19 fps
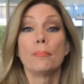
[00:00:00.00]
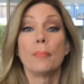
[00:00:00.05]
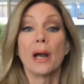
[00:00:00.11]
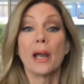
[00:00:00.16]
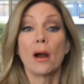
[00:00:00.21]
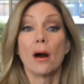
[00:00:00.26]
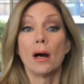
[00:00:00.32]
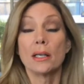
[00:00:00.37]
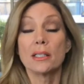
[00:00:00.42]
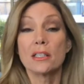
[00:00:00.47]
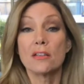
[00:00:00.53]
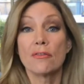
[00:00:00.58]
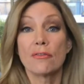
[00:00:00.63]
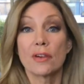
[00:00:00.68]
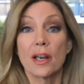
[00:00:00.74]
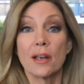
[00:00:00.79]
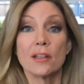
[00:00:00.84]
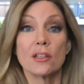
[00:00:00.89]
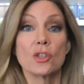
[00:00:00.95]
my Aussie
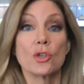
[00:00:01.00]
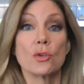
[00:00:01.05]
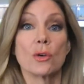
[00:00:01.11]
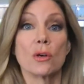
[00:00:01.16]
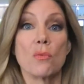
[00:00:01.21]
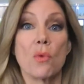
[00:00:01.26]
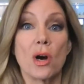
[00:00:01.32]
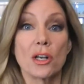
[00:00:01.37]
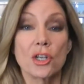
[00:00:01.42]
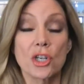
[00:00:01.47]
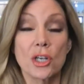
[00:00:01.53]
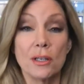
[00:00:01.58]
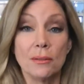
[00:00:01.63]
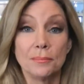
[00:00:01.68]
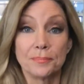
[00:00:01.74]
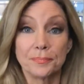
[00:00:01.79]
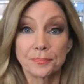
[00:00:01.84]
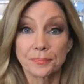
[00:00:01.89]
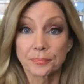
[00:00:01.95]
friends who are
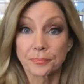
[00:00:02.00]
watching